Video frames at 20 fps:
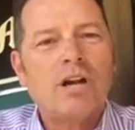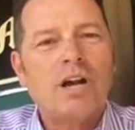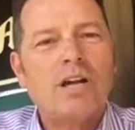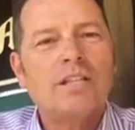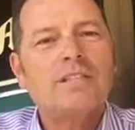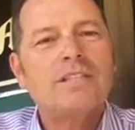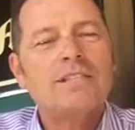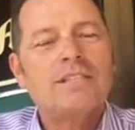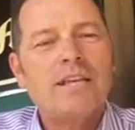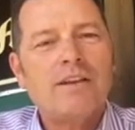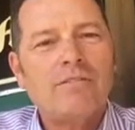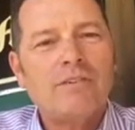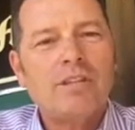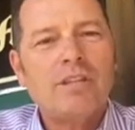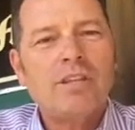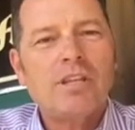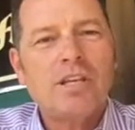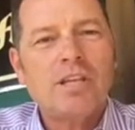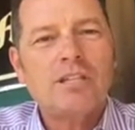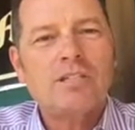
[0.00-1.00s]
on 7
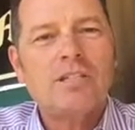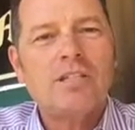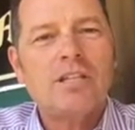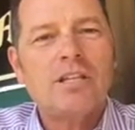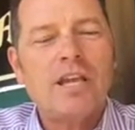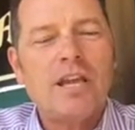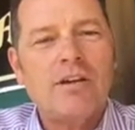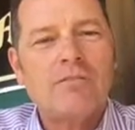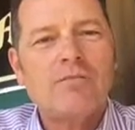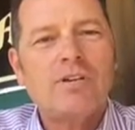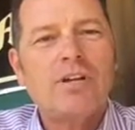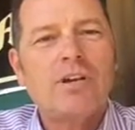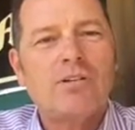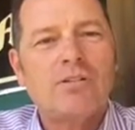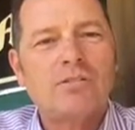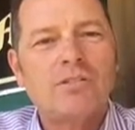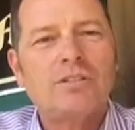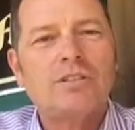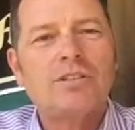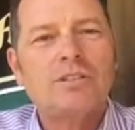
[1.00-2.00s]
things that every
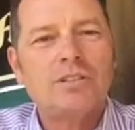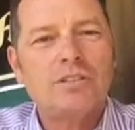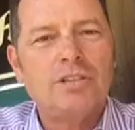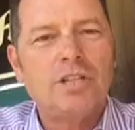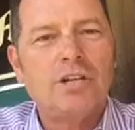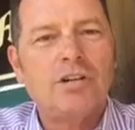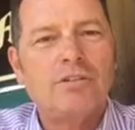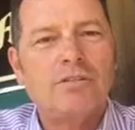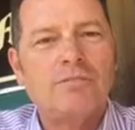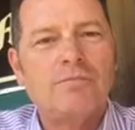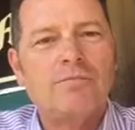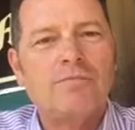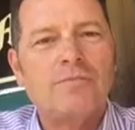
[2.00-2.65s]
owner should know.